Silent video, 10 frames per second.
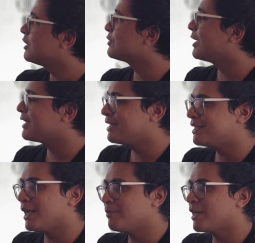So I think
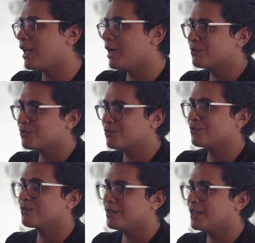same in life.
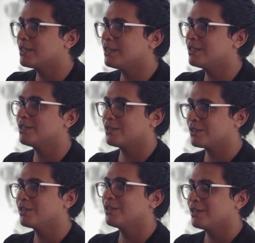I think
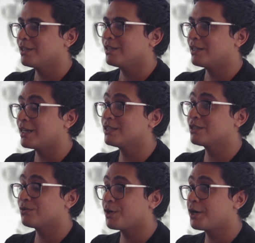that
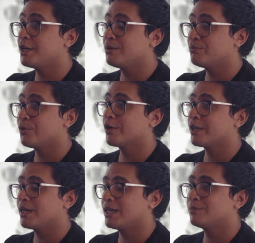is a very
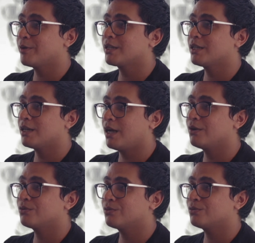important aspect in
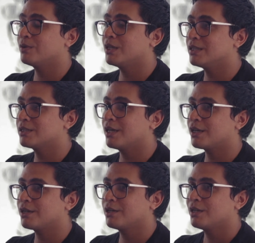life, is
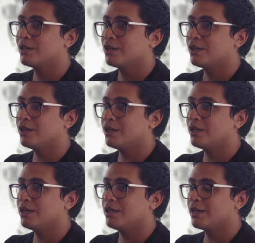that
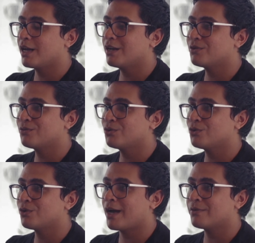in life, if
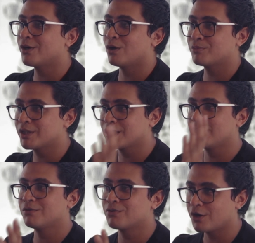you have an
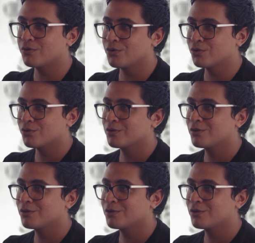obstacle in front of you,